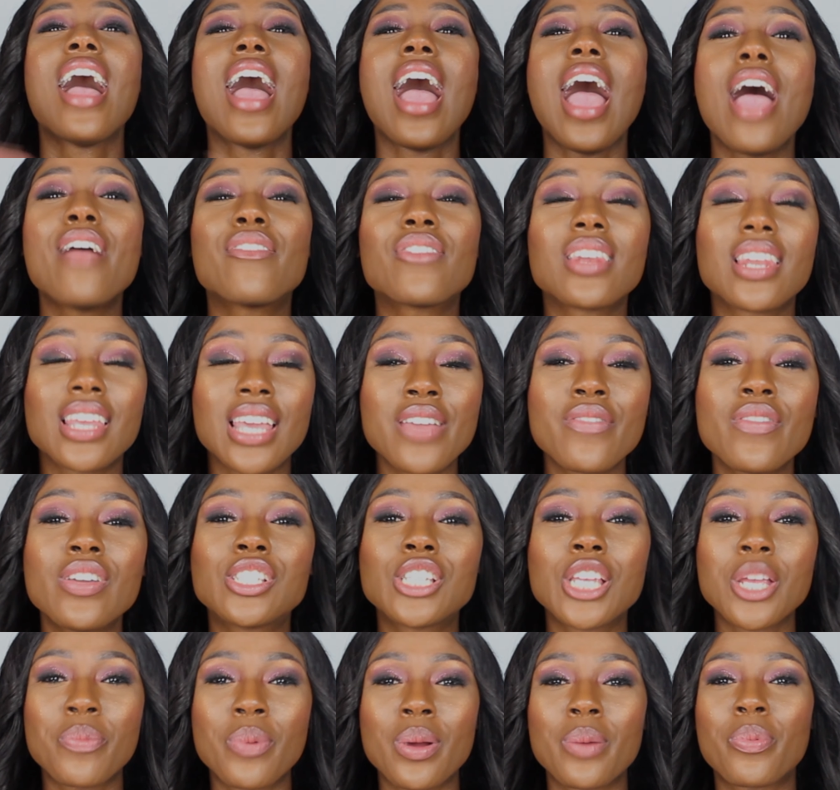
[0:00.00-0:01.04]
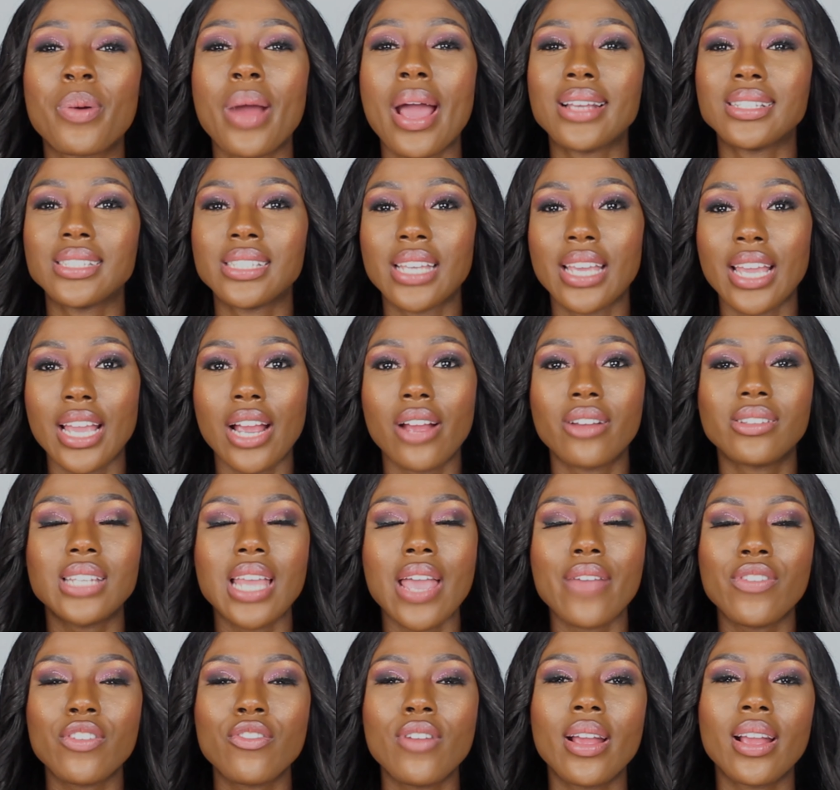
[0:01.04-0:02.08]
If you're looking for cheaper pricing hair, I
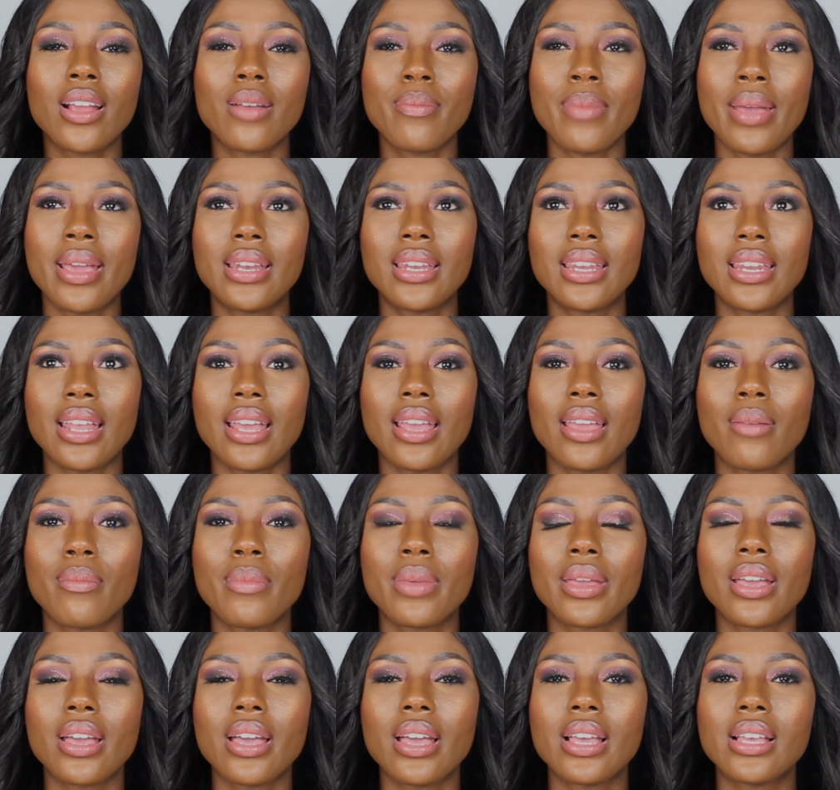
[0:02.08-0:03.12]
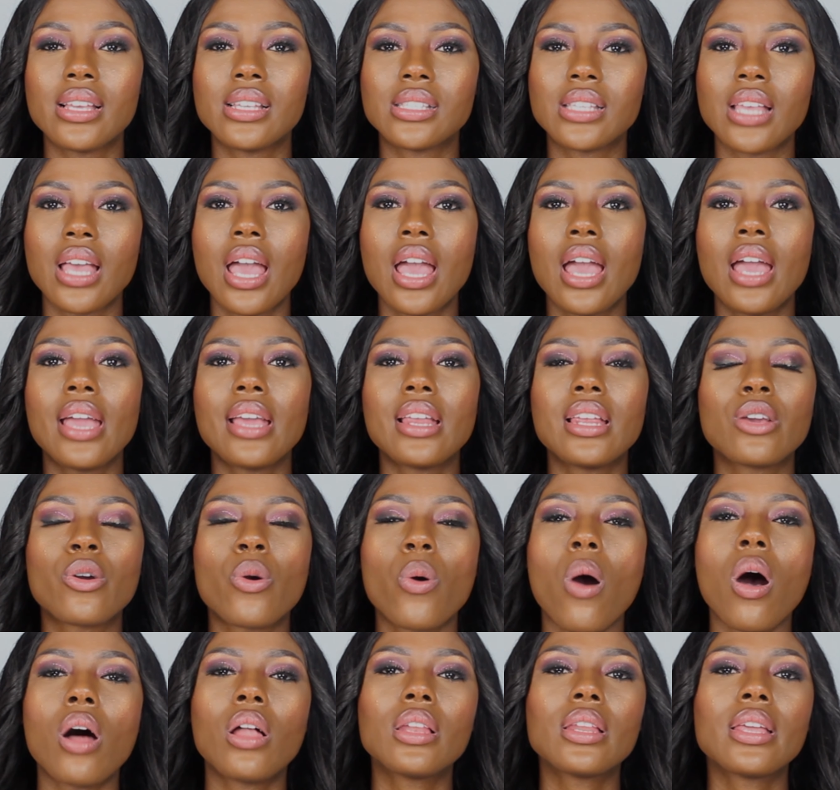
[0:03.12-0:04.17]
definitely recommended it, because the
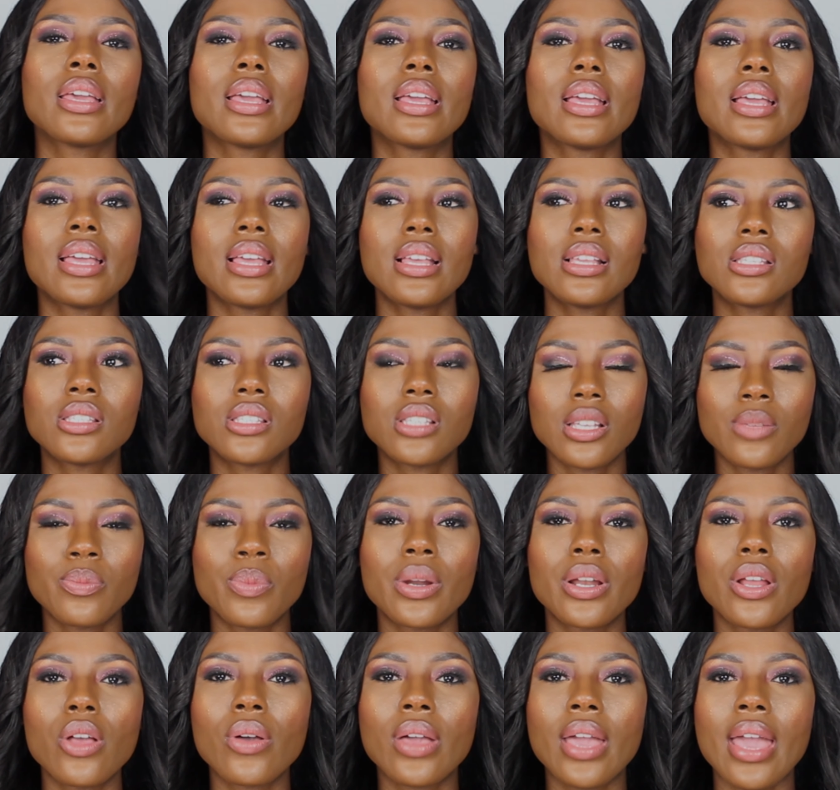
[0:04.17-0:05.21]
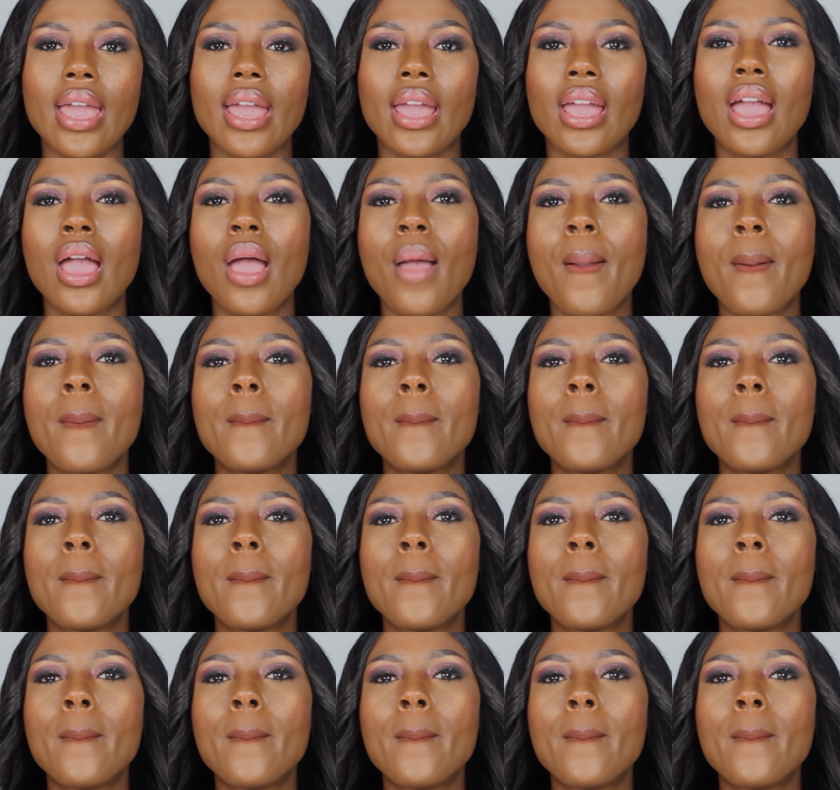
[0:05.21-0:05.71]
quality is pretty okay.